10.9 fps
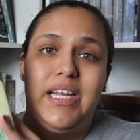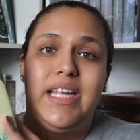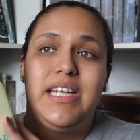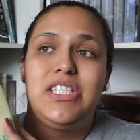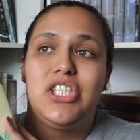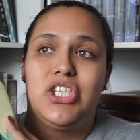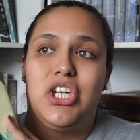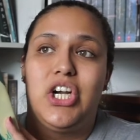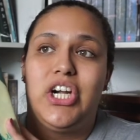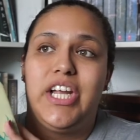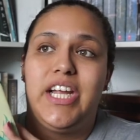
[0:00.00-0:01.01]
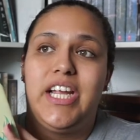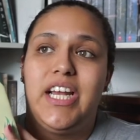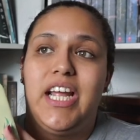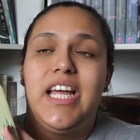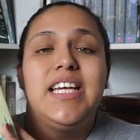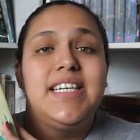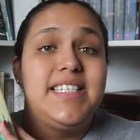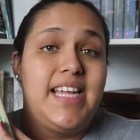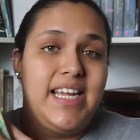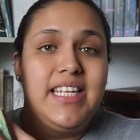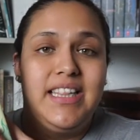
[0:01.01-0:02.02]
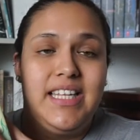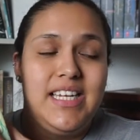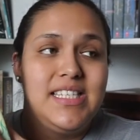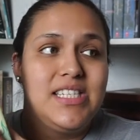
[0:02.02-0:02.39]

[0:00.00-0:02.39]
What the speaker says: He started taking things